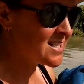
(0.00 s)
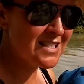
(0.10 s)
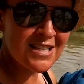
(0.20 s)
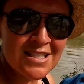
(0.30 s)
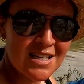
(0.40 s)

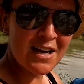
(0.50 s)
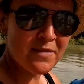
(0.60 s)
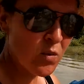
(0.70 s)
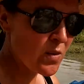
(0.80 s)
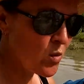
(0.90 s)
just in the
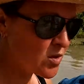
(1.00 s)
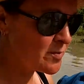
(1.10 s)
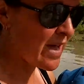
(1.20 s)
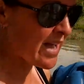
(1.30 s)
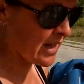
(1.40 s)
time that we
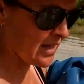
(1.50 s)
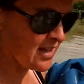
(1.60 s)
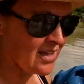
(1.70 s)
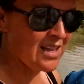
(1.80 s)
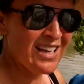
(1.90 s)
walked back
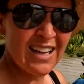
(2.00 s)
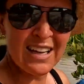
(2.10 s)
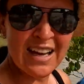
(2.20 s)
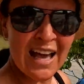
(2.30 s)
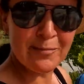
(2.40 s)

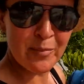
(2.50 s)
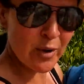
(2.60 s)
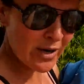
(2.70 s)
and had